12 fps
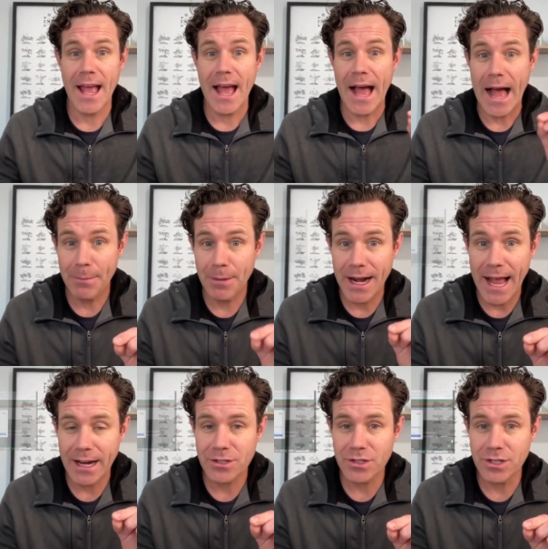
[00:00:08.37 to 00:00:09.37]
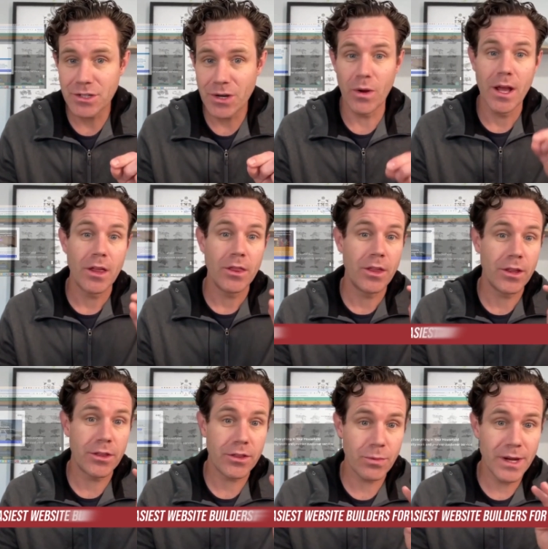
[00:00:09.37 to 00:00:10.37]
I'm going to actually show you the
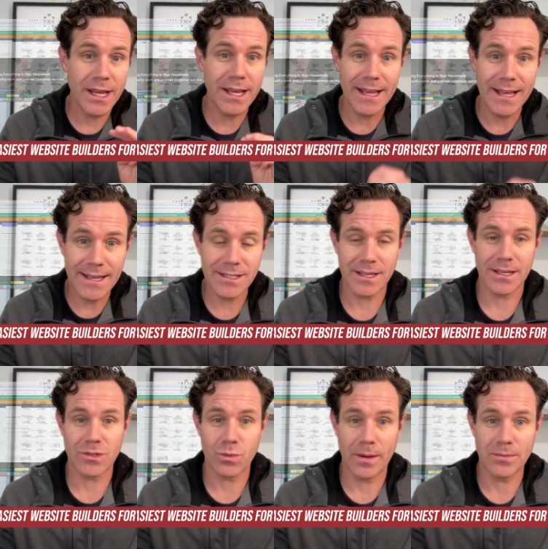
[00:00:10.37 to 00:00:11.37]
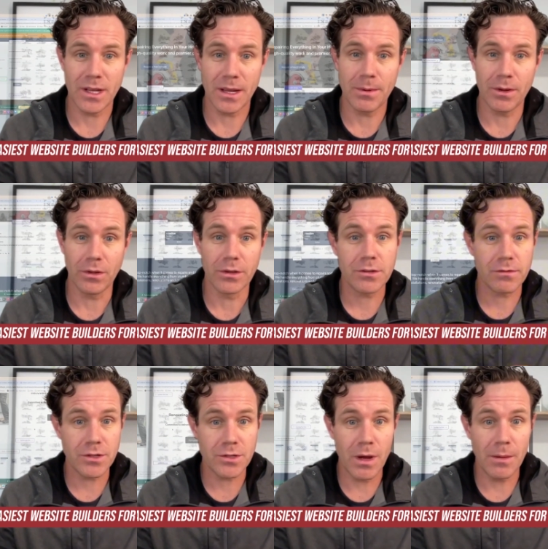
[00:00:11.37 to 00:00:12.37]
3 easiest website builders for
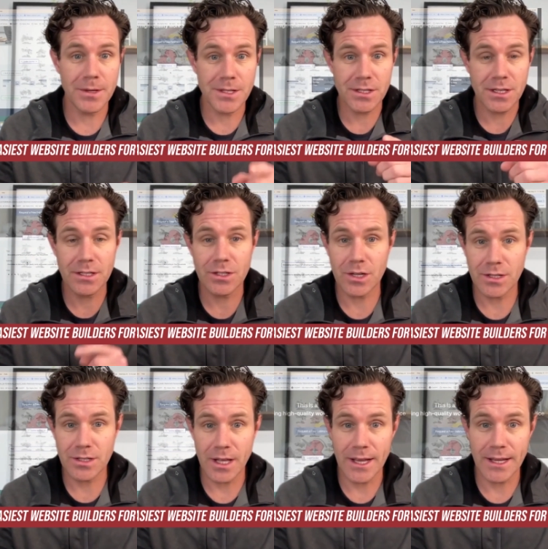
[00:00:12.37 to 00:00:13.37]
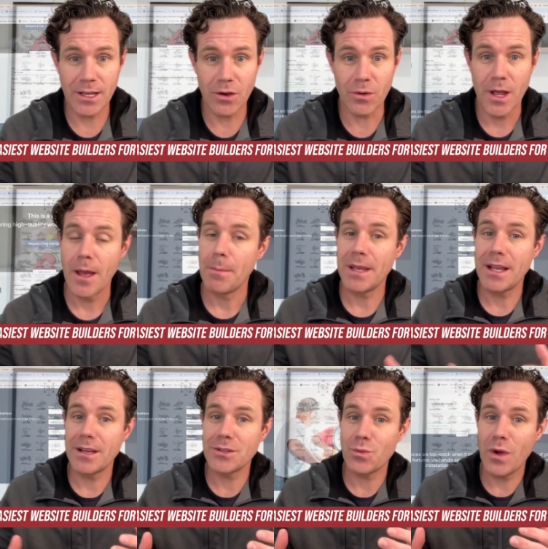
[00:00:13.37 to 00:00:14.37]
small businesses just like you.
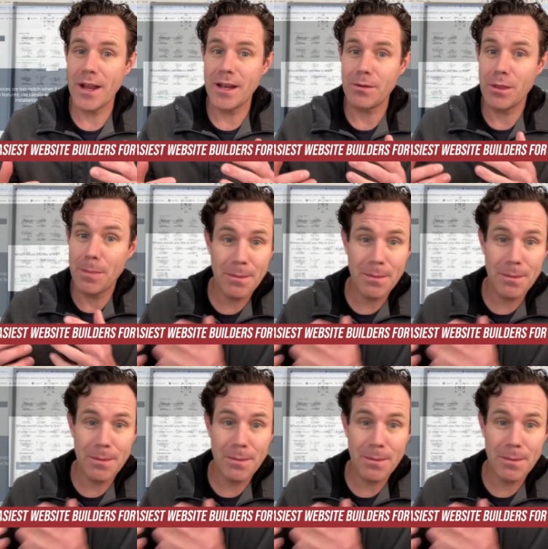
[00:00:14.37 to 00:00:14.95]
Because when the people